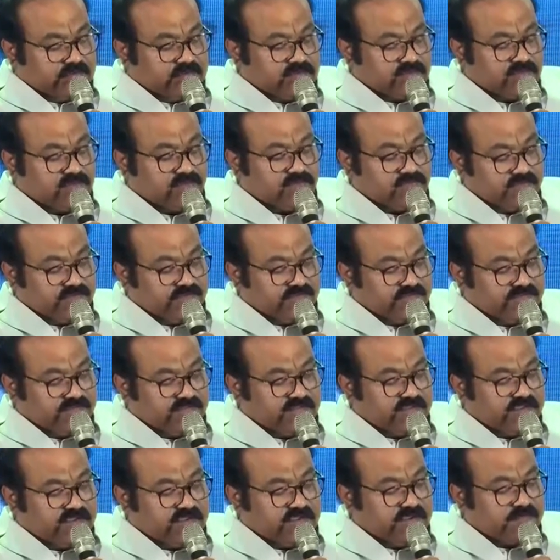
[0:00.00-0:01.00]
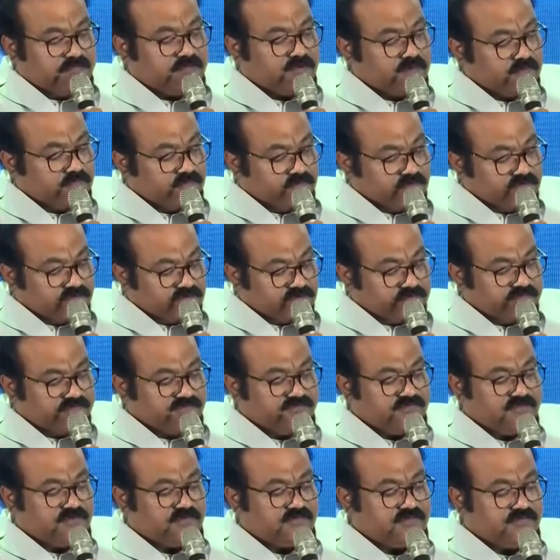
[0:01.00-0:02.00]
through which they promote
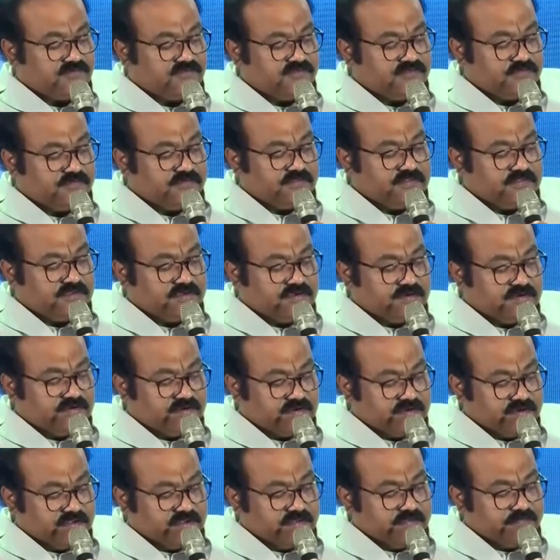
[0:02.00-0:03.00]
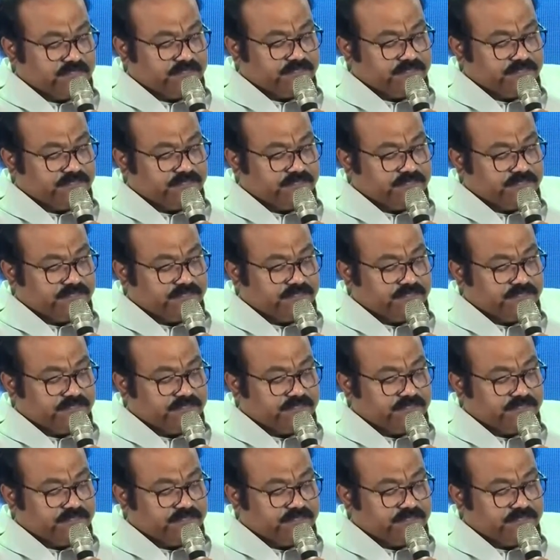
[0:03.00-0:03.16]
domestic tourism in the country.